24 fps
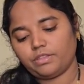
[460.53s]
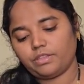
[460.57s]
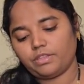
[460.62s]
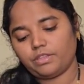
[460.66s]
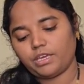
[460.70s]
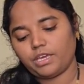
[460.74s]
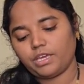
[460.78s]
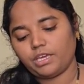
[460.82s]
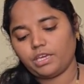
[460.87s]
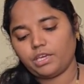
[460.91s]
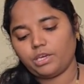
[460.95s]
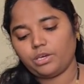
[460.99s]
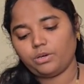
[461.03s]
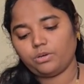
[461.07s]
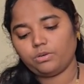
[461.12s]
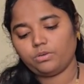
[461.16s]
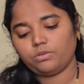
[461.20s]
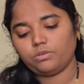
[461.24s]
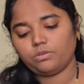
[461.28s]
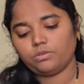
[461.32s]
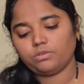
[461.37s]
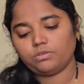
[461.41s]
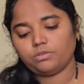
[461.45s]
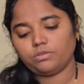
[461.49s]
Thank you.
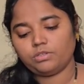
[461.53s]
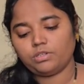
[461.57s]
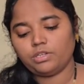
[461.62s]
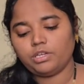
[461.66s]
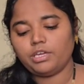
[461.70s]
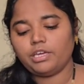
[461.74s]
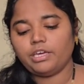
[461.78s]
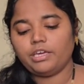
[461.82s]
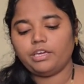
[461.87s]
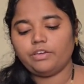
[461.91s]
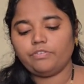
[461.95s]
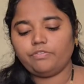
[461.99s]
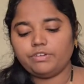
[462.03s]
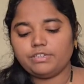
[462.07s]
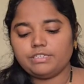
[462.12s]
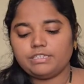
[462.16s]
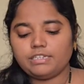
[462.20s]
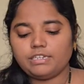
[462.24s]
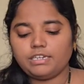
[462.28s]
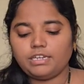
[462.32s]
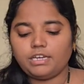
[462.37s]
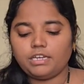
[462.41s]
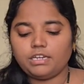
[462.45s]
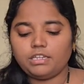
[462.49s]
If I
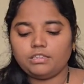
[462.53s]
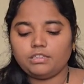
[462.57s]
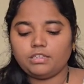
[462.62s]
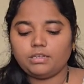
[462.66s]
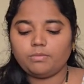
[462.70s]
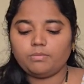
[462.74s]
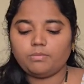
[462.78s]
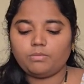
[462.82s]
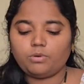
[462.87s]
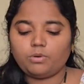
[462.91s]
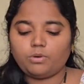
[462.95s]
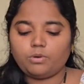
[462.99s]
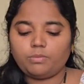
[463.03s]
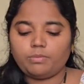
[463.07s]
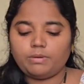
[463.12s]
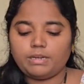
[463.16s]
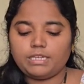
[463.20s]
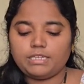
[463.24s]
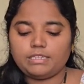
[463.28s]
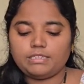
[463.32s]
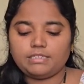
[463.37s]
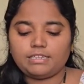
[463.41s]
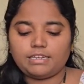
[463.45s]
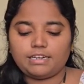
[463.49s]
said anything more,
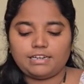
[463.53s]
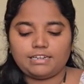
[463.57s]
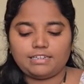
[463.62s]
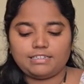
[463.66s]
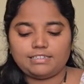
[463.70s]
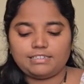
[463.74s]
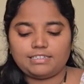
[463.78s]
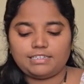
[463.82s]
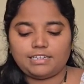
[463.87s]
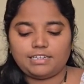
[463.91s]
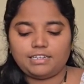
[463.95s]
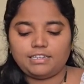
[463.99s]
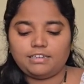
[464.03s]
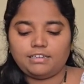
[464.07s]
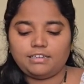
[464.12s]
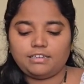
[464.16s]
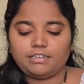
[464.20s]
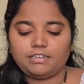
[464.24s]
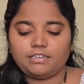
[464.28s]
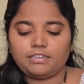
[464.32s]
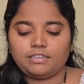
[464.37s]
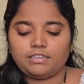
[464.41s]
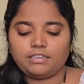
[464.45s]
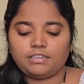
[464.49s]
please understand.
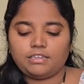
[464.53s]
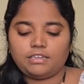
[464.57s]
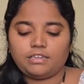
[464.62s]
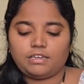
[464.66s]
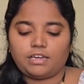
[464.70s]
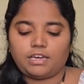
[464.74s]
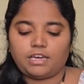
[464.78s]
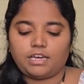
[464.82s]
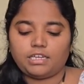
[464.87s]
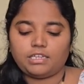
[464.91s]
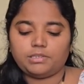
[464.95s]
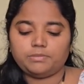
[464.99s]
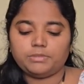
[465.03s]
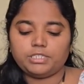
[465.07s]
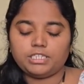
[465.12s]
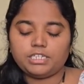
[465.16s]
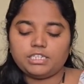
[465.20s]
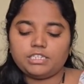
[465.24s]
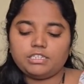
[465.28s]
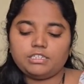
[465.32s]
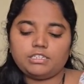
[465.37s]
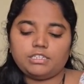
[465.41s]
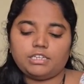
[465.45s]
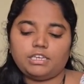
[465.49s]
I am
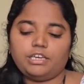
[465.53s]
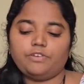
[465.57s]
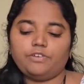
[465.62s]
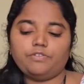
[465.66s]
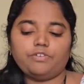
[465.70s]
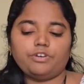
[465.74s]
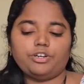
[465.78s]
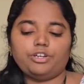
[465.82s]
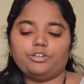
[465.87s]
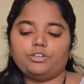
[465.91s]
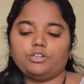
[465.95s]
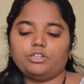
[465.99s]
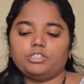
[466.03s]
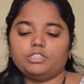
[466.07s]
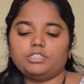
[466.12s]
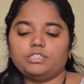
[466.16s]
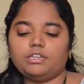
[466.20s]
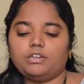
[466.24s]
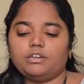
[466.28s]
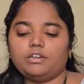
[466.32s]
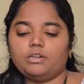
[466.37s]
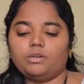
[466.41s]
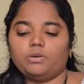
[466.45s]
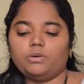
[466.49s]
just saying for your
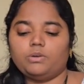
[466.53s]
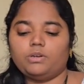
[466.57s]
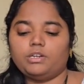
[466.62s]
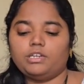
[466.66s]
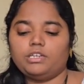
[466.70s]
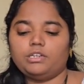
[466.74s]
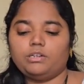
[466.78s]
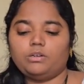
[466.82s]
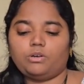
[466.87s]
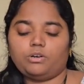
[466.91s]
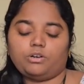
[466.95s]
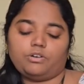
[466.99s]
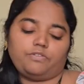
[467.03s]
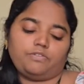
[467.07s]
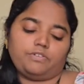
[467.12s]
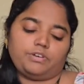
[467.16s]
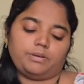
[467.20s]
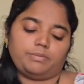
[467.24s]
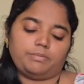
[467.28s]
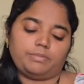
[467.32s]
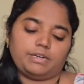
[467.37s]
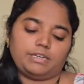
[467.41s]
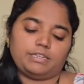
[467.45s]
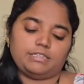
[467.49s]
children only, not for
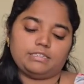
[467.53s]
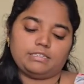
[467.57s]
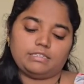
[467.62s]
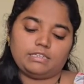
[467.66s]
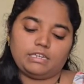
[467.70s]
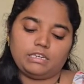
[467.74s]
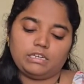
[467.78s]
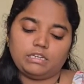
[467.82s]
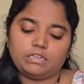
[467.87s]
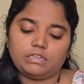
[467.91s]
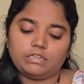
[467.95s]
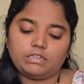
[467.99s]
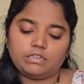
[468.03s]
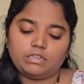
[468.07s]
my sake.